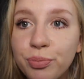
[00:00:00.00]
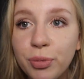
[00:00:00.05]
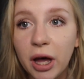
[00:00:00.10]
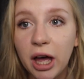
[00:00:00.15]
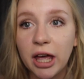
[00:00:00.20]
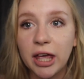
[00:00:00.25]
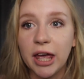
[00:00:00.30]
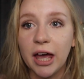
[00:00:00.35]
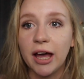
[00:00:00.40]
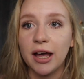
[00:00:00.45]

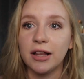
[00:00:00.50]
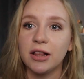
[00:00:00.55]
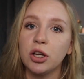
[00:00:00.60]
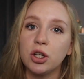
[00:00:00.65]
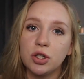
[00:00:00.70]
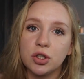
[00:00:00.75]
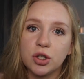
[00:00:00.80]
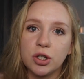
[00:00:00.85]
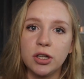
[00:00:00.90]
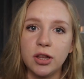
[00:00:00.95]
But yeah, it
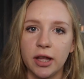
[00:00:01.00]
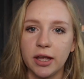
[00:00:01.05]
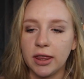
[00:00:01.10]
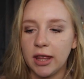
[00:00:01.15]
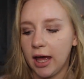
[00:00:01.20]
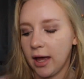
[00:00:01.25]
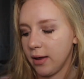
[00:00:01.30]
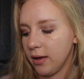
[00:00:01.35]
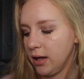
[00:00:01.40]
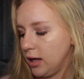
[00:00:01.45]
looks good like
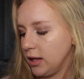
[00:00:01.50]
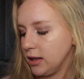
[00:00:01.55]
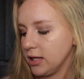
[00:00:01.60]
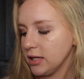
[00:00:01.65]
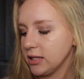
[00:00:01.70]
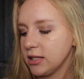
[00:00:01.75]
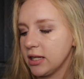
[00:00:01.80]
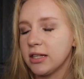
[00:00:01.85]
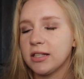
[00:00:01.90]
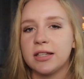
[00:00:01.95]
that.
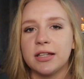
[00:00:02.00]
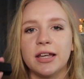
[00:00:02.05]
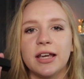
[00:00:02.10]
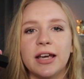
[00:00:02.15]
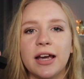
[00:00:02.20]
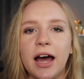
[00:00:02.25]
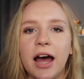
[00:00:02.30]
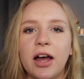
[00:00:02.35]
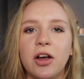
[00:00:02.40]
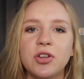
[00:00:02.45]
This is
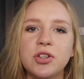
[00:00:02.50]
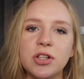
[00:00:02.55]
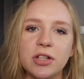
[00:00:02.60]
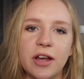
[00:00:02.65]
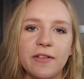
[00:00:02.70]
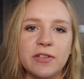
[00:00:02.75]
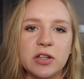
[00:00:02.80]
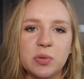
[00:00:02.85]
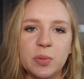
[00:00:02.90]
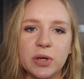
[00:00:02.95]
like, I also
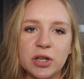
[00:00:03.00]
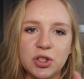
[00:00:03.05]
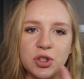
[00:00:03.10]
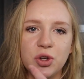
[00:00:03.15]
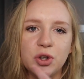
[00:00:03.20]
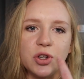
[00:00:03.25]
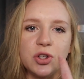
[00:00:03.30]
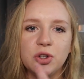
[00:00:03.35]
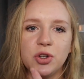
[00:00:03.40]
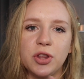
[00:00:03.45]
love this because
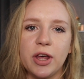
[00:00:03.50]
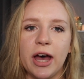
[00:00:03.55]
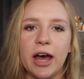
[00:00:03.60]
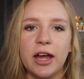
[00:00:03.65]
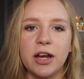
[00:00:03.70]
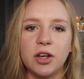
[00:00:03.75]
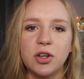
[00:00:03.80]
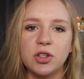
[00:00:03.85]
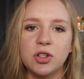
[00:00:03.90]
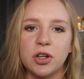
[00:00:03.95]
you can do that
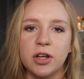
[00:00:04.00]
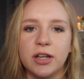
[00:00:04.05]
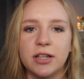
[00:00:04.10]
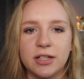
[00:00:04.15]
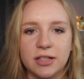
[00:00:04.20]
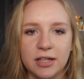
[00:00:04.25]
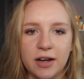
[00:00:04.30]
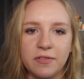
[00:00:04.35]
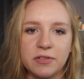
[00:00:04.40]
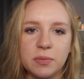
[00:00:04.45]
and you don't, it
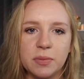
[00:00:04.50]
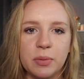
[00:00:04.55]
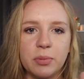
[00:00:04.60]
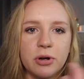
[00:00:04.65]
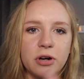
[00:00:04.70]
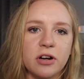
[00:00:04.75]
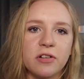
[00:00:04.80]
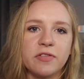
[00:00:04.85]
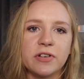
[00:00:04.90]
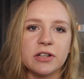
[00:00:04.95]
doesn't have to be
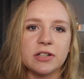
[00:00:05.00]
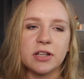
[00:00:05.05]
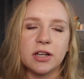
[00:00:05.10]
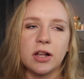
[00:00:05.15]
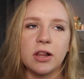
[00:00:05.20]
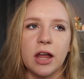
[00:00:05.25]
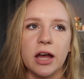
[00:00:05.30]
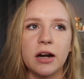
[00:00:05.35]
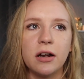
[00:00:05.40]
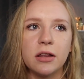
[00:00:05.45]
perfect. Like
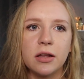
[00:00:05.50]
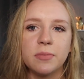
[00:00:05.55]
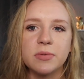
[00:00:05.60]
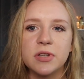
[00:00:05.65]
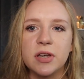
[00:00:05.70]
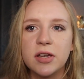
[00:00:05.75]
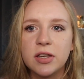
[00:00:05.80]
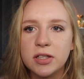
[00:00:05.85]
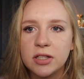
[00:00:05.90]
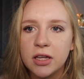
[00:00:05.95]
a lot of
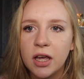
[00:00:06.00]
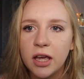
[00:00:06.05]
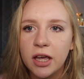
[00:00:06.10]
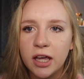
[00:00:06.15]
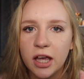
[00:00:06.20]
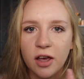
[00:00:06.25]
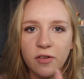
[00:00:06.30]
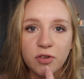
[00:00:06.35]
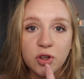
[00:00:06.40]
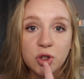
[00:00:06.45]
lipsticks,
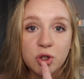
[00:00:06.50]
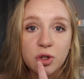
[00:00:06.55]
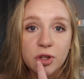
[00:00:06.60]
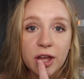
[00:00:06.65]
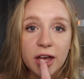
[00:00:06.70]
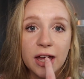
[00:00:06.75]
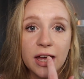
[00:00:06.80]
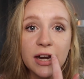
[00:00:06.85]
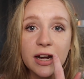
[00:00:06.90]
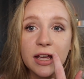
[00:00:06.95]
if you do
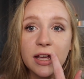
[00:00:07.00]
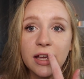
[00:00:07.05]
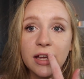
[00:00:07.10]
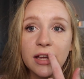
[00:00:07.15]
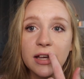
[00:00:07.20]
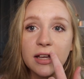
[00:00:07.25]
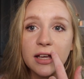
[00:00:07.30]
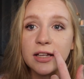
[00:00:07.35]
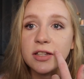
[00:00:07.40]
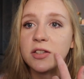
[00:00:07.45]
that and it
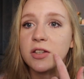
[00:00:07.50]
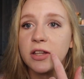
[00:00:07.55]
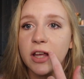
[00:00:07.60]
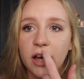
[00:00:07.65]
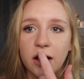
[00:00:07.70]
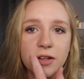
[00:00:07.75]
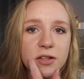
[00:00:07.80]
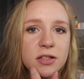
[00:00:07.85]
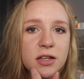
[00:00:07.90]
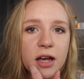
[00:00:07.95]
gets on the
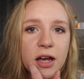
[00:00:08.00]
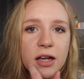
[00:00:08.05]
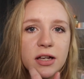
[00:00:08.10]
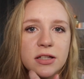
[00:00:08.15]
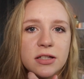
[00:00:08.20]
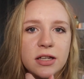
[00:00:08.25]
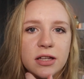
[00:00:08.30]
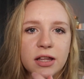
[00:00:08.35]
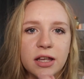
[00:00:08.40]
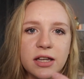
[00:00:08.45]

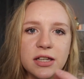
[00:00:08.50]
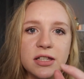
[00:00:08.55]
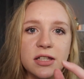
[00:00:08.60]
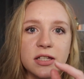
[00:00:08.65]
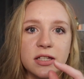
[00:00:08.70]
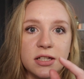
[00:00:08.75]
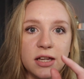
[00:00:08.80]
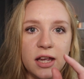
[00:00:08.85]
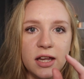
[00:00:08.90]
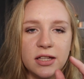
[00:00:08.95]
outsides, it like
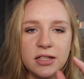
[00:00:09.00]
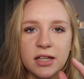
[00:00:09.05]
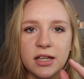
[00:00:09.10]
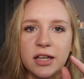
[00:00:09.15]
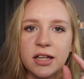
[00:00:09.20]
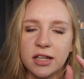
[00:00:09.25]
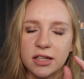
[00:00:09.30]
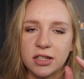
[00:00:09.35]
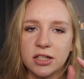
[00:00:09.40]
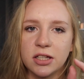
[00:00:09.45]
stains
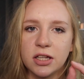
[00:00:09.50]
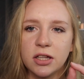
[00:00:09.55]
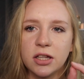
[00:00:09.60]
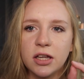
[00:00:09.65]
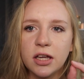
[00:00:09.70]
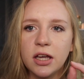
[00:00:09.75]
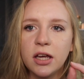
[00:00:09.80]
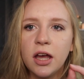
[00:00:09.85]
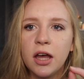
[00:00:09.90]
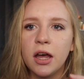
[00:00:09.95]
it
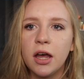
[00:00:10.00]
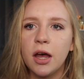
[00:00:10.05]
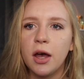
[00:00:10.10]
instantly.